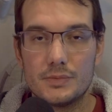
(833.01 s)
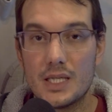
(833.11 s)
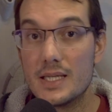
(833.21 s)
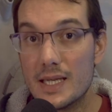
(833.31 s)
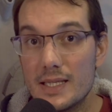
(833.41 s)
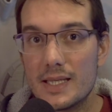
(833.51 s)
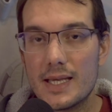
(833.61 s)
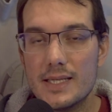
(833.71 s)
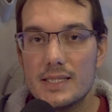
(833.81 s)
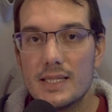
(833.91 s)
In any
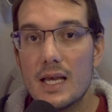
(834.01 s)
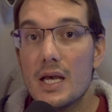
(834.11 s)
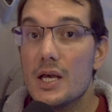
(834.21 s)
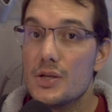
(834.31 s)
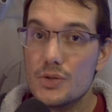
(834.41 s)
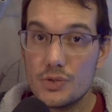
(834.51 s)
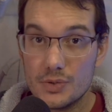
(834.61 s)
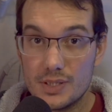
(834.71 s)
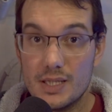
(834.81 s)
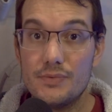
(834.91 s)
case, you
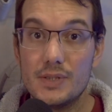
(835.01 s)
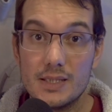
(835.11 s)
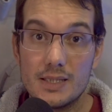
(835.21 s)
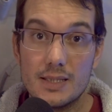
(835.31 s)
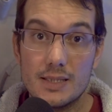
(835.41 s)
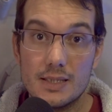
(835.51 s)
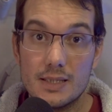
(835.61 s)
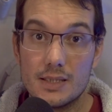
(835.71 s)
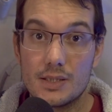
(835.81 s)
should definitely